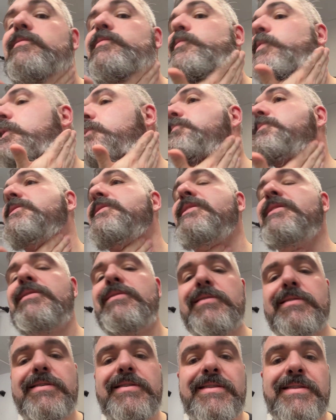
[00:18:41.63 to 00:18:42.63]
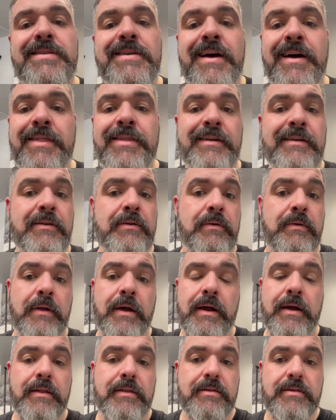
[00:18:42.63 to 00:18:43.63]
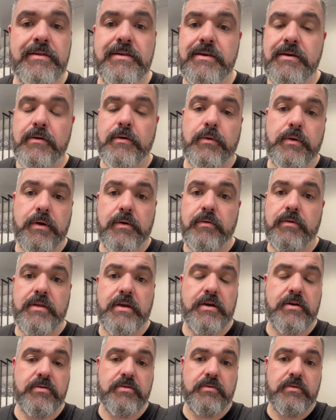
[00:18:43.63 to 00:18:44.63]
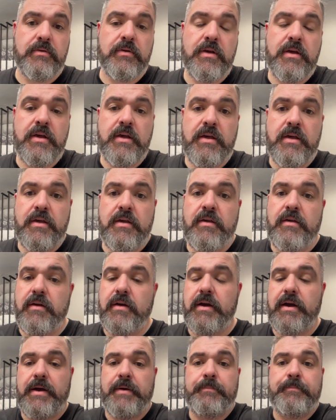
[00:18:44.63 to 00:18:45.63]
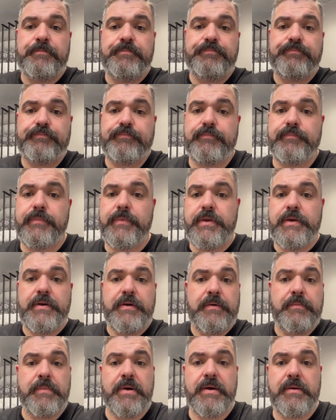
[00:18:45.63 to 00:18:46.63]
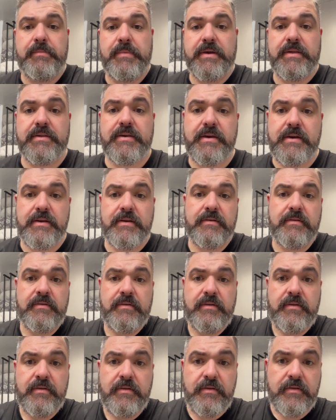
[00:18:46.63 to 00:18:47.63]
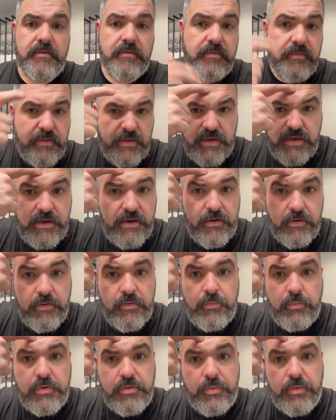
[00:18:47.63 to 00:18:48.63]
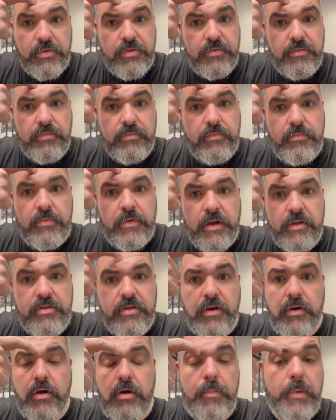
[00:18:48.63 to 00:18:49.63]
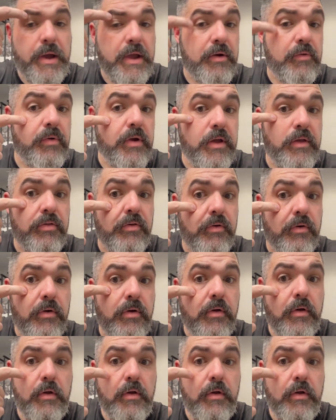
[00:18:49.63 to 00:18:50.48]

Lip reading: I mean, there is nothing, dude. I got zero irritation. You know, my skin here, which wasn't touched at all by a razor,